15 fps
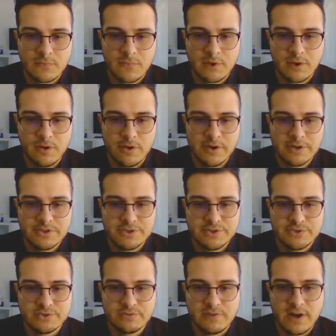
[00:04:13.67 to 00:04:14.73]
Go ahead and
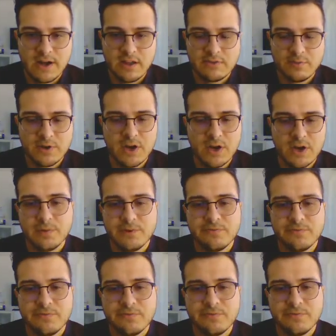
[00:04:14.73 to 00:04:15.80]
choose file you want to upload from
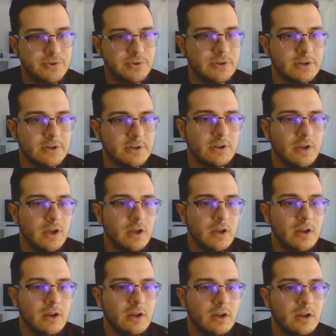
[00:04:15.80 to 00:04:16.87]
your computer.
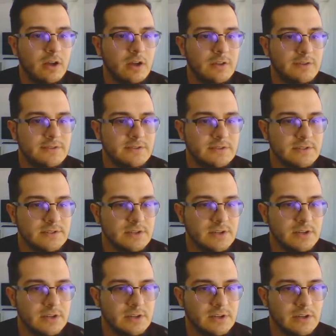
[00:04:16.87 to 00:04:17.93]
Let's see
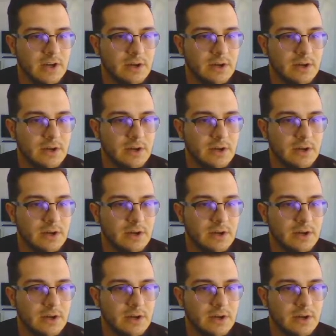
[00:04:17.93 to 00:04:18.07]
here.